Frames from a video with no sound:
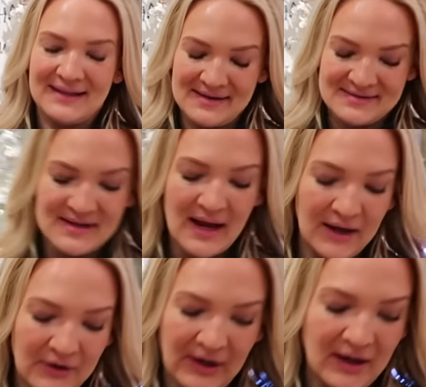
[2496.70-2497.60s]
Yes, so
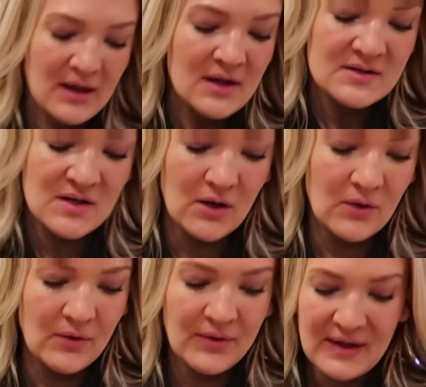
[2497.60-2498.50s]
tell them.
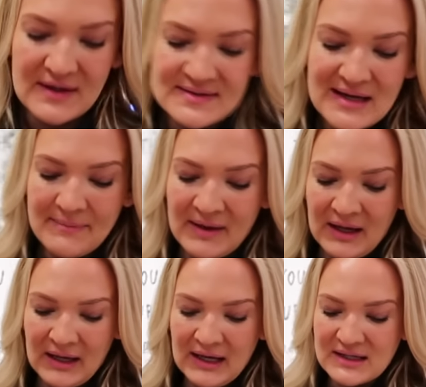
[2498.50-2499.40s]
So this, I
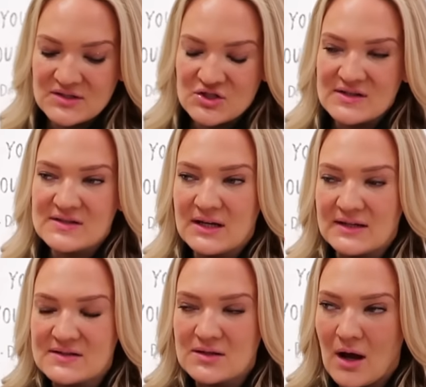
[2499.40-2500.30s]
mean, it's just,
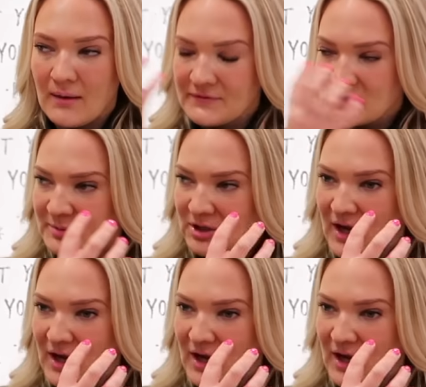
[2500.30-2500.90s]
it's comfortable